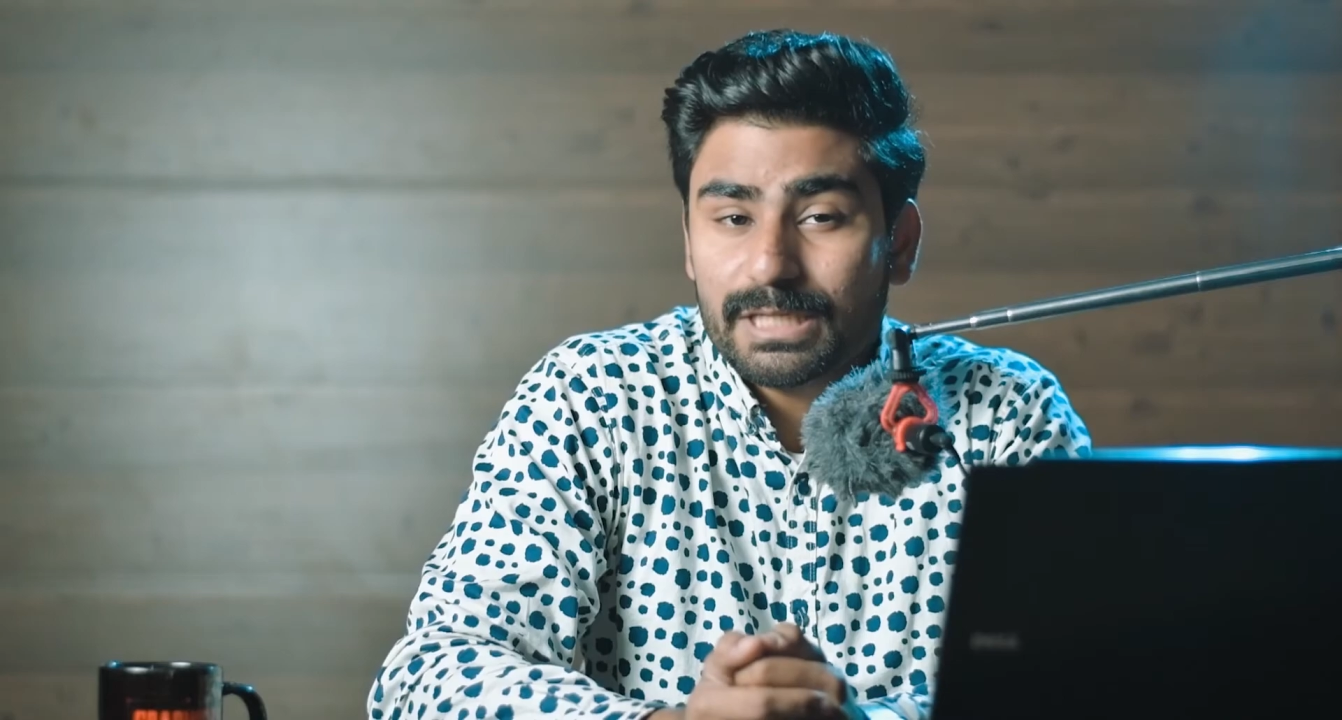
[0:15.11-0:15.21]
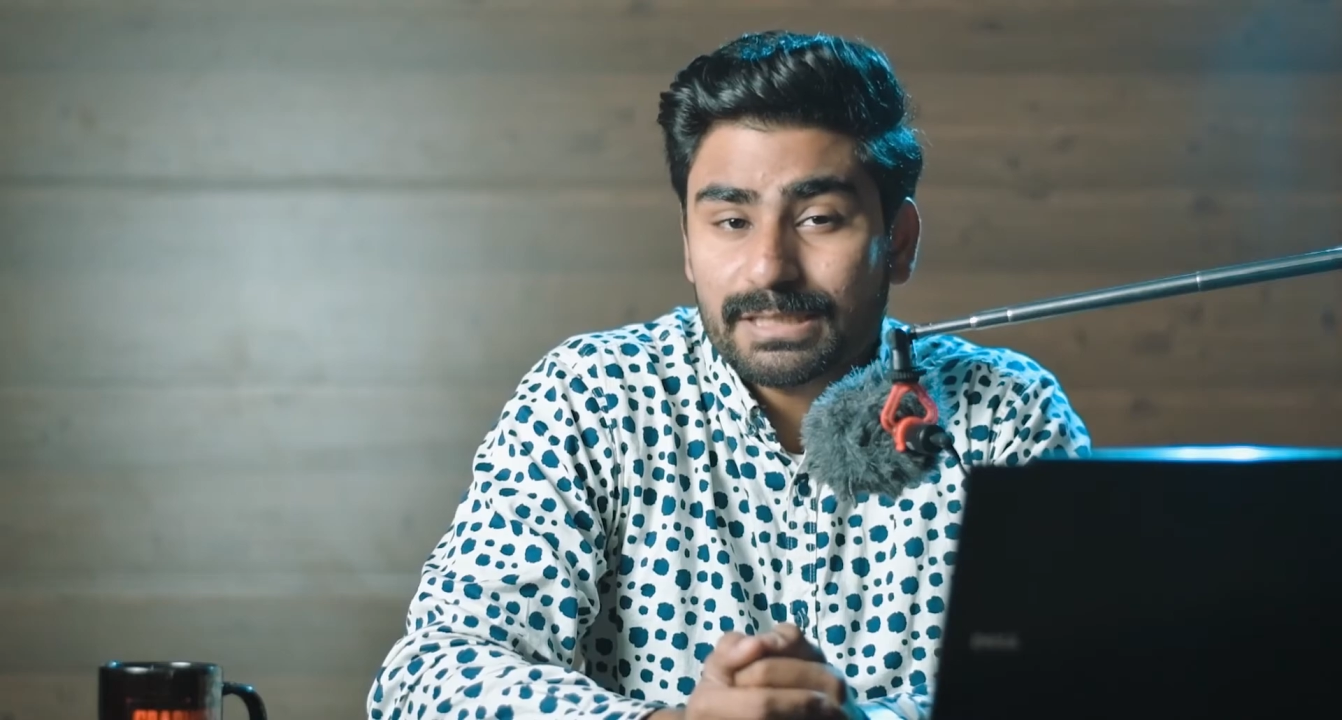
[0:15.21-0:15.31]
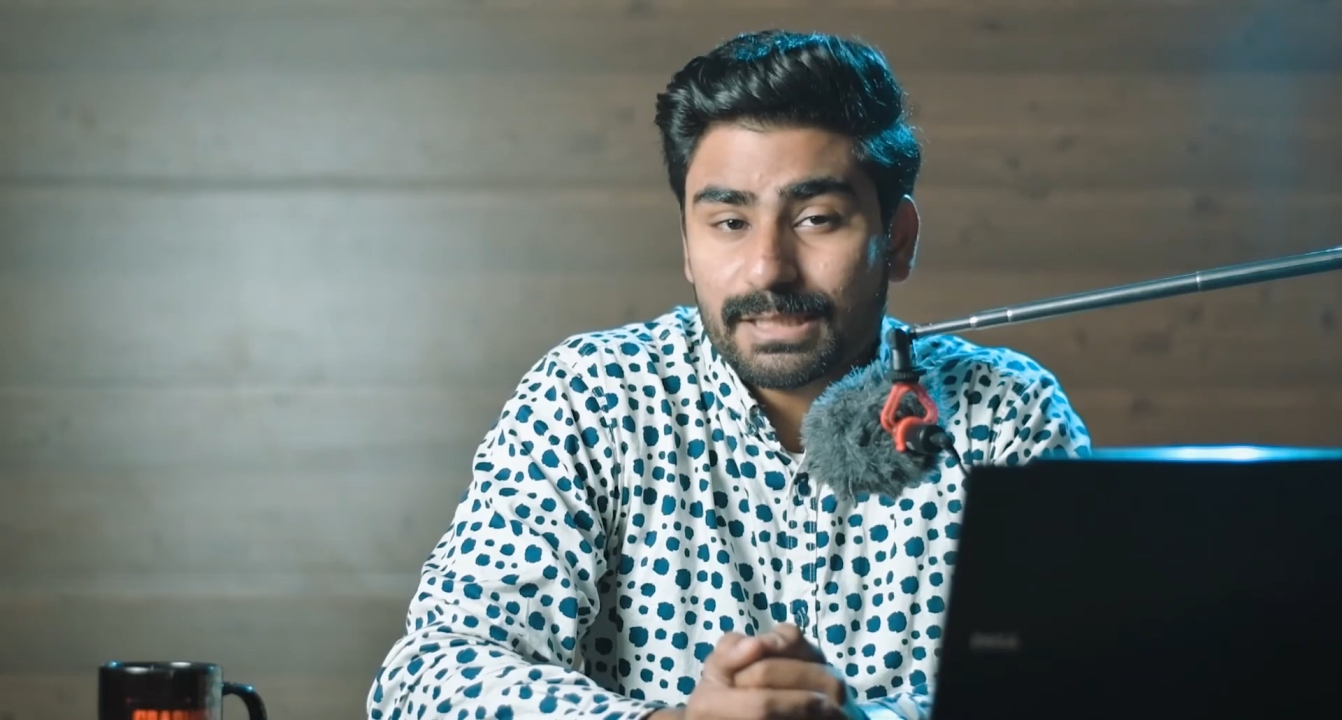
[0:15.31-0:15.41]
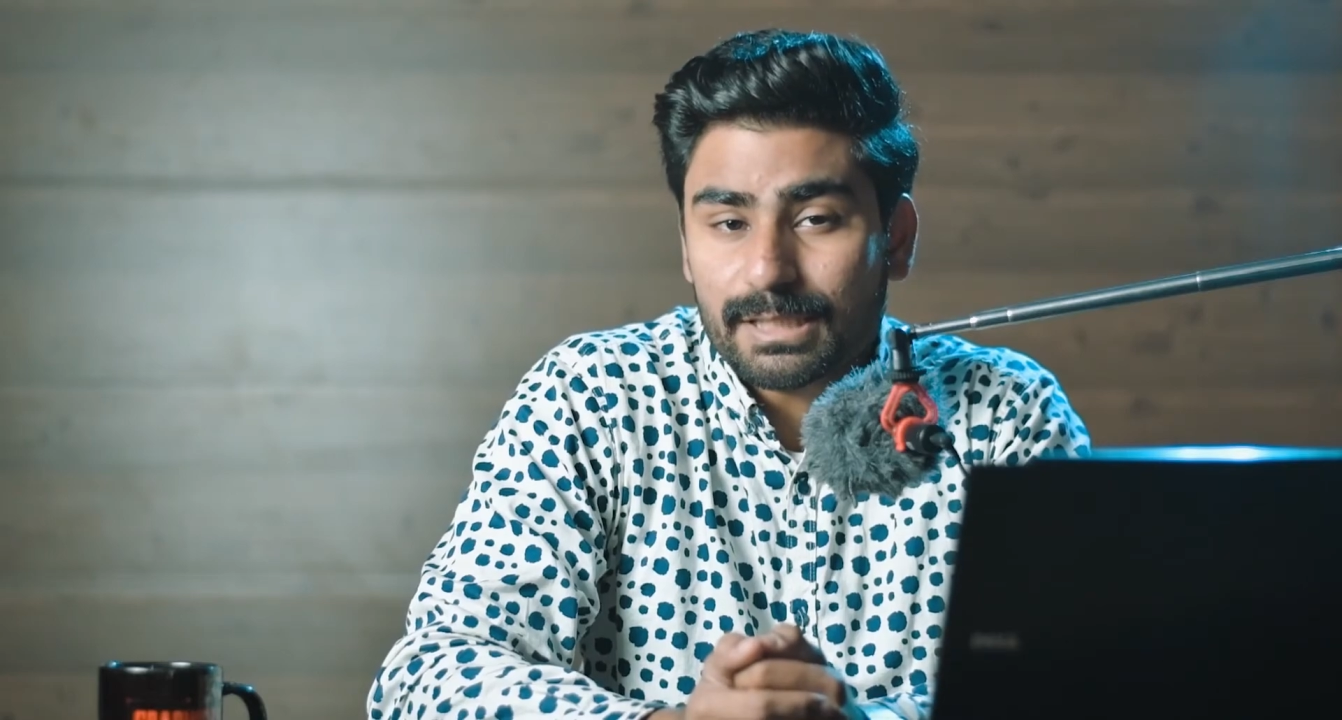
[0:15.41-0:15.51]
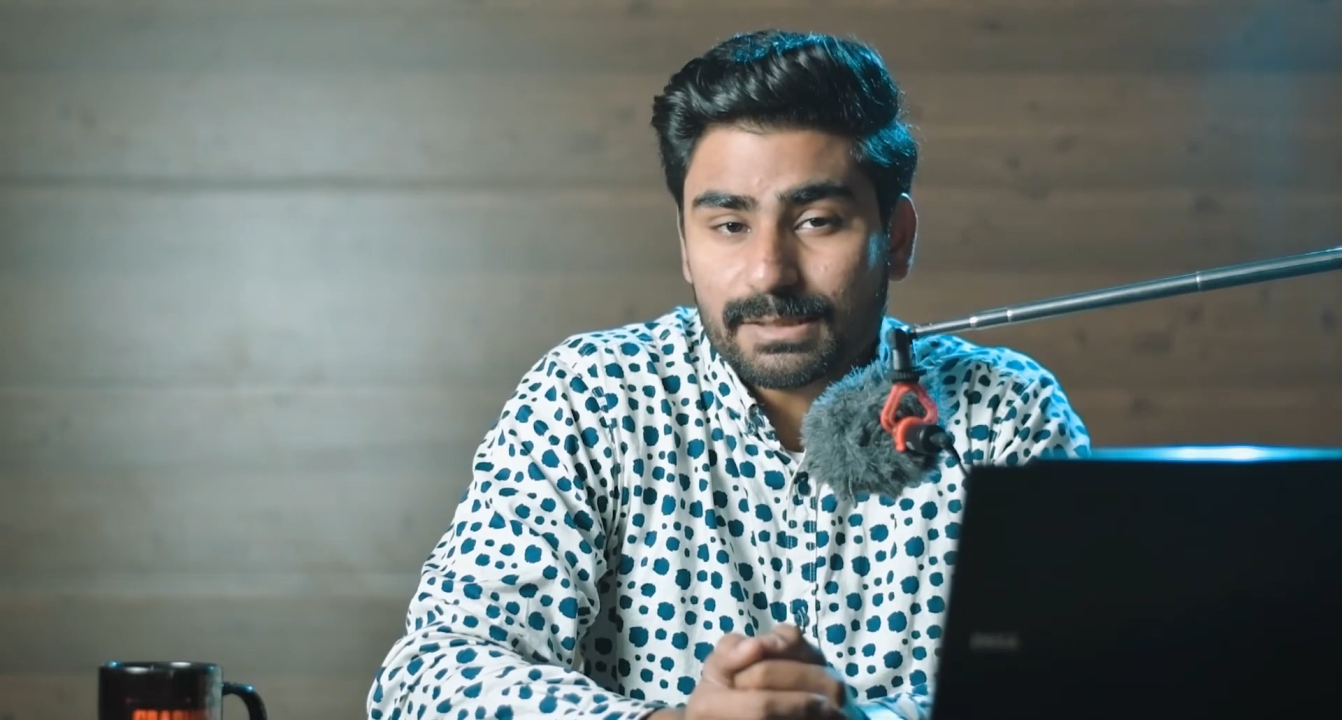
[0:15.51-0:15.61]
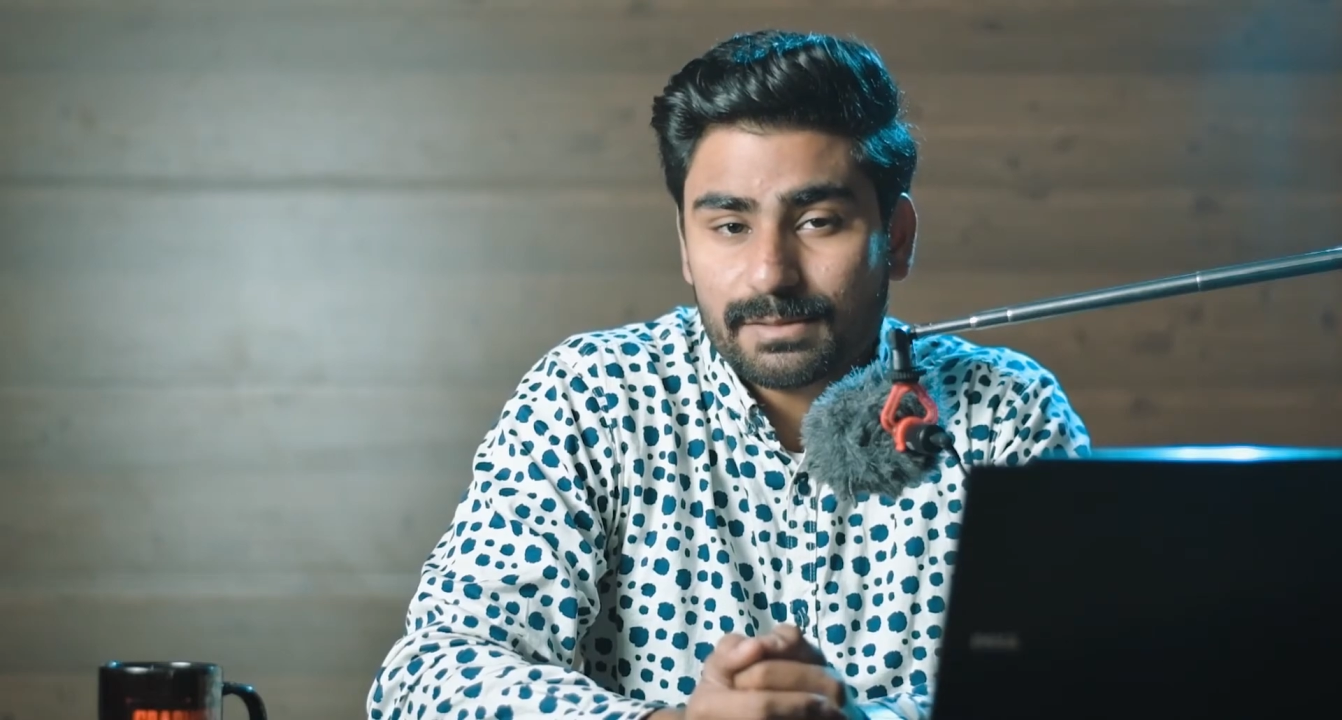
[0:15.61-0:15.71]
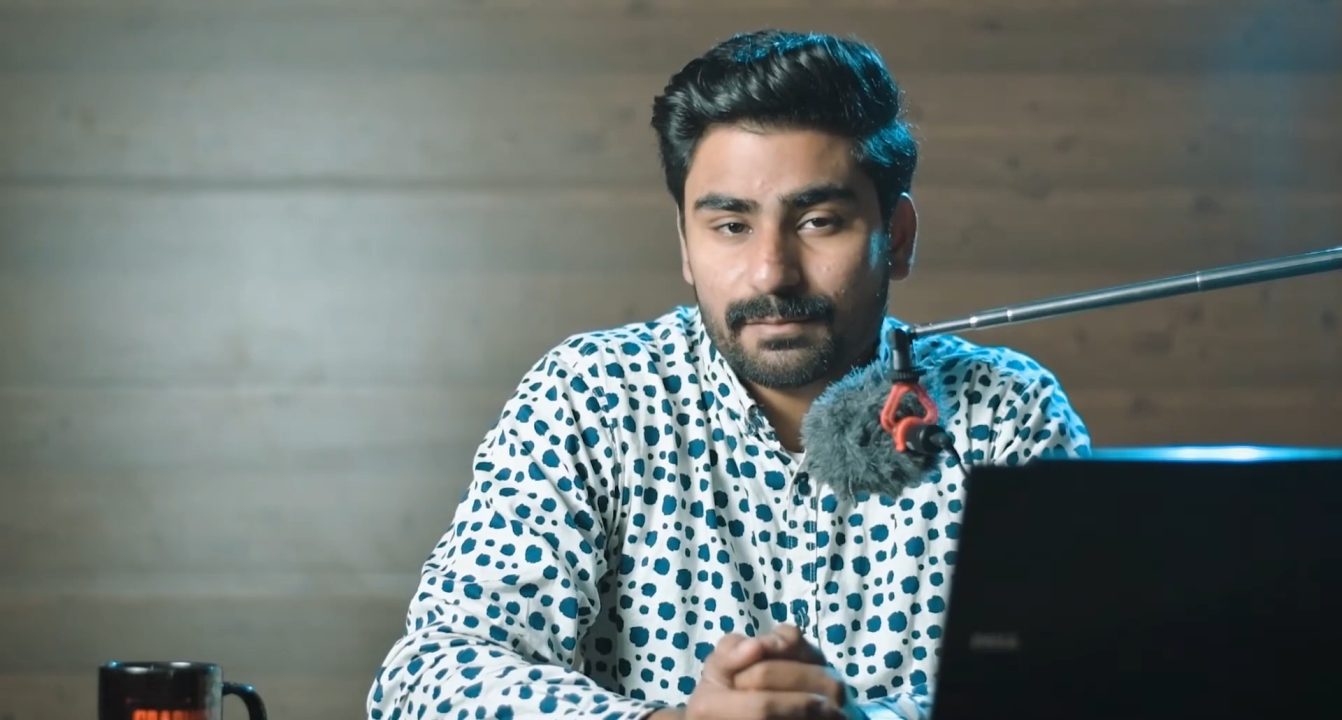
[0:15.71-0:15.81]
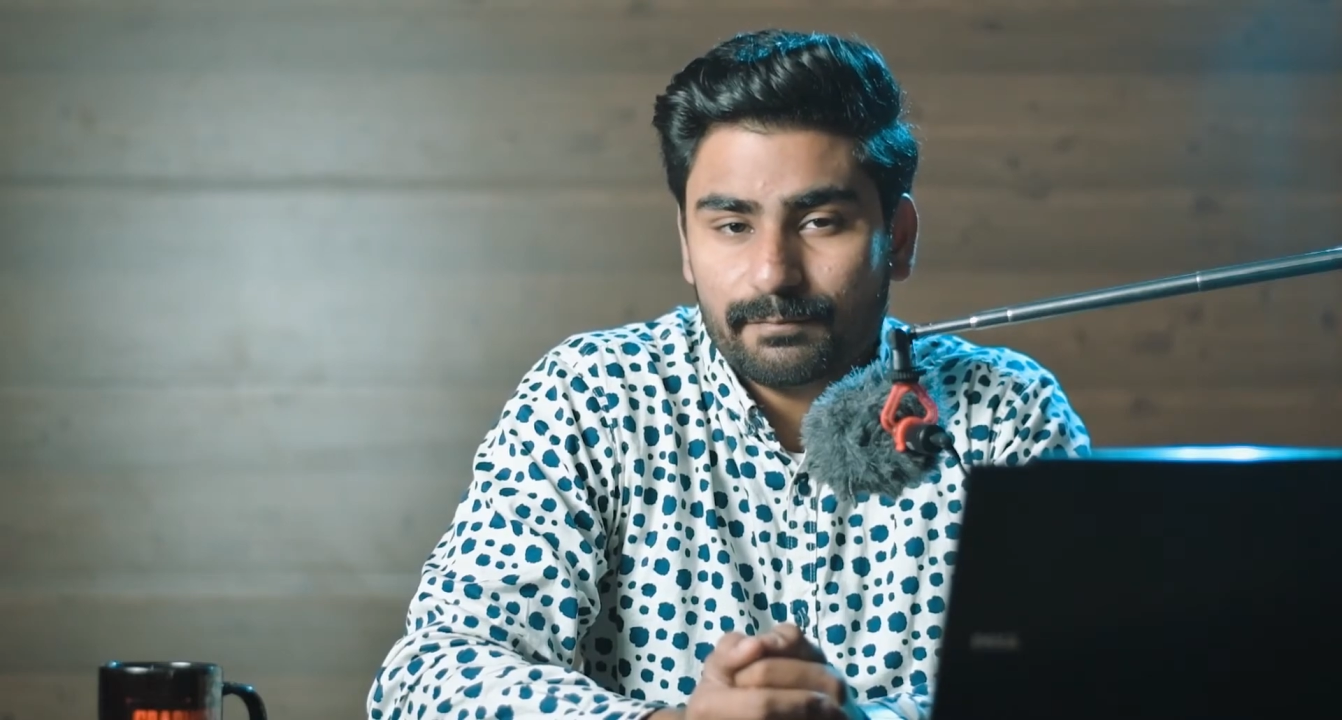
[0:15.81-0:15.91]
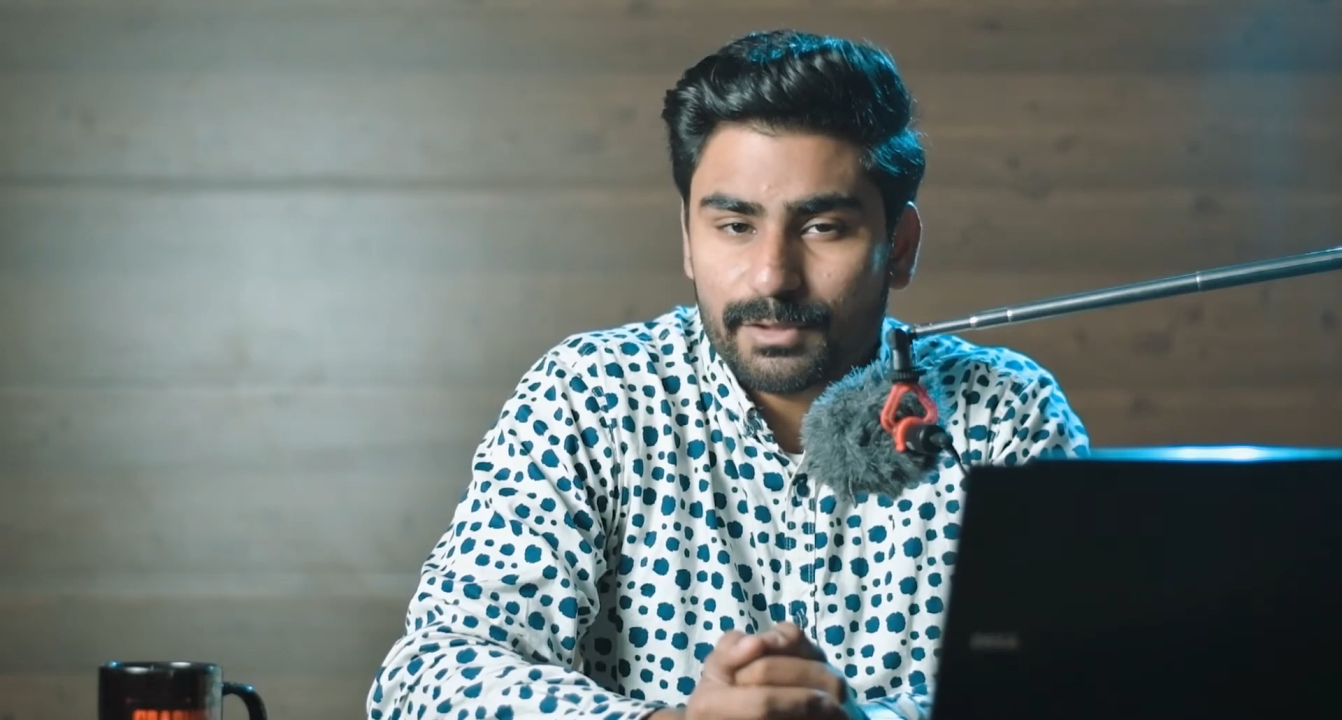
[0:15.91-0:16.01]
these keys